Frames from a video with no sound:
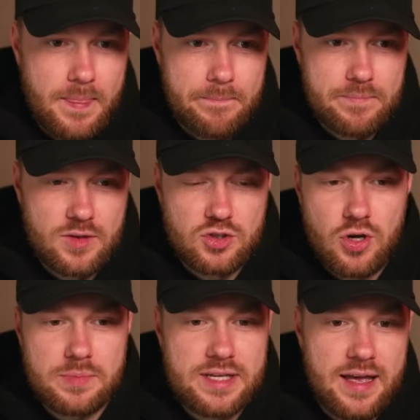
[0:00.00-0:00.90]
The
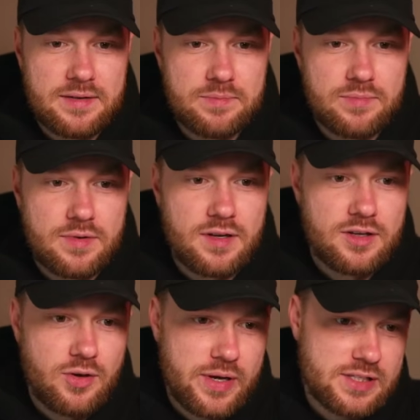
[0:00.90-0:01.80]
top 10,
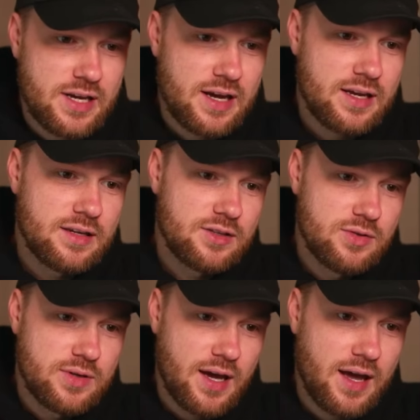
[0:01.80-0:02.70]
USA,
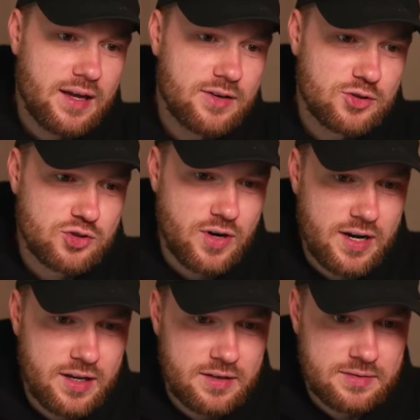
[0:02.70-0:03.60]
UK,
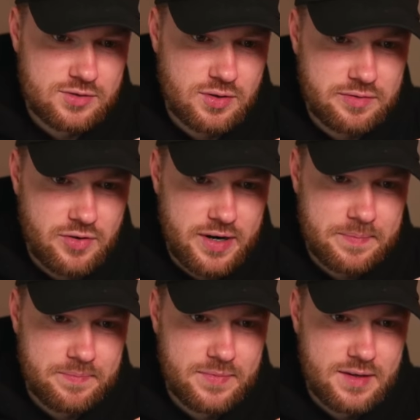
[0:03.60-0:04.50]
Australia, top 3.
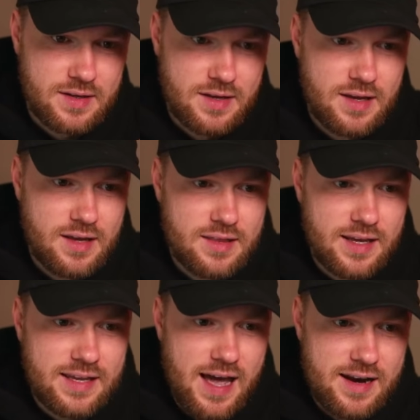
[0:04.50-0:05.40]
Then
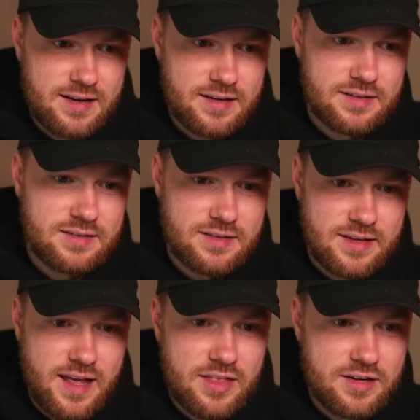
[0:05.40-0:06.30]
Canada,
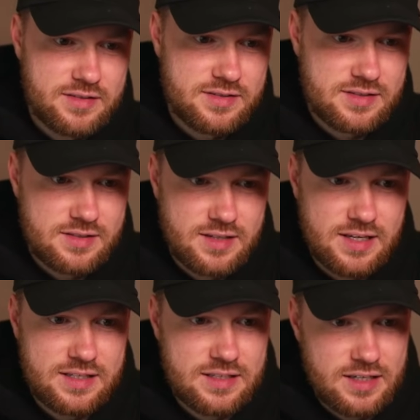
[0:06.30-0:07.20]
Netherlands,
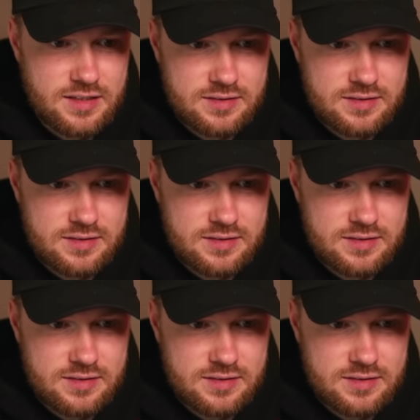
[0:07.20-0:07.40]
India.